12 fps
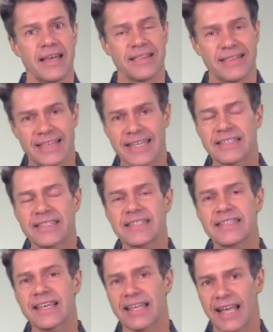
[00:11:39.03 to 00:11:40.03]
This
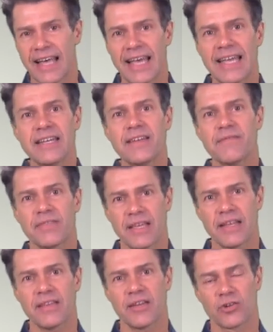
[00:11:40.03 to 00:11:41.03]
is the kind of
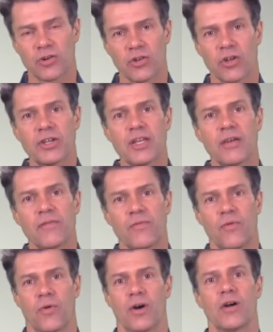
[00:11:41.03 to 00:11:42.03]
thing that you're looking
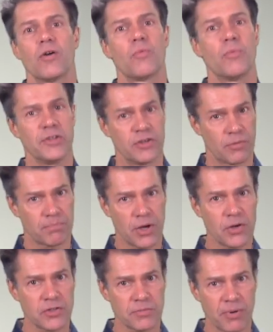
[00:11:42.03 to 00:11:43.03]
for when you're
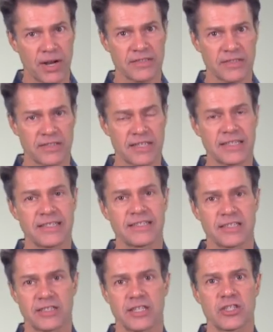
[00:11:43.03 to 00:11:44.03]
post-processing
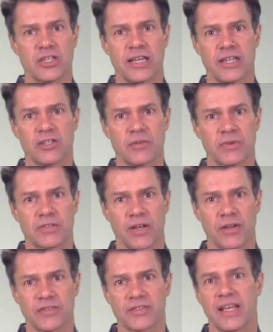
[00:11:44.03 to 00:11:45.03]
decision engine
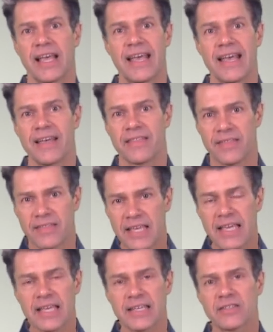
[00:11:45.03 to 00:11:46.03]
results.
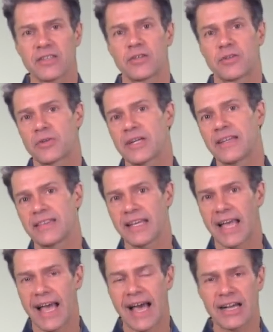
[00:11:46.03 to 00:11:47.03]
These create
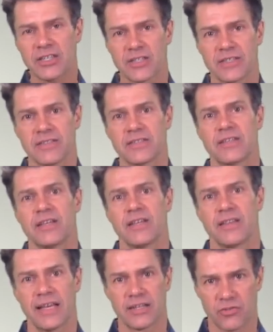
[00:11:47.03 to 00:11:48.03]
the actions
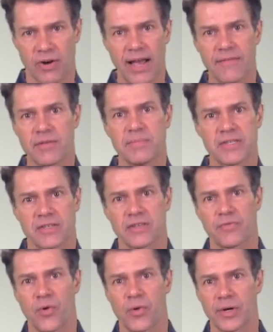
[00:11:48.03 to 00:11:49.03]
that drive the
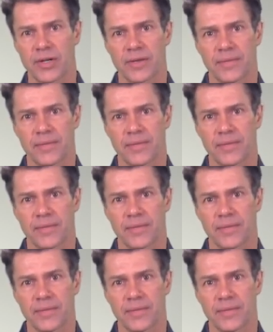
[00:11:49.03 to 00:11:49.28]
business forward.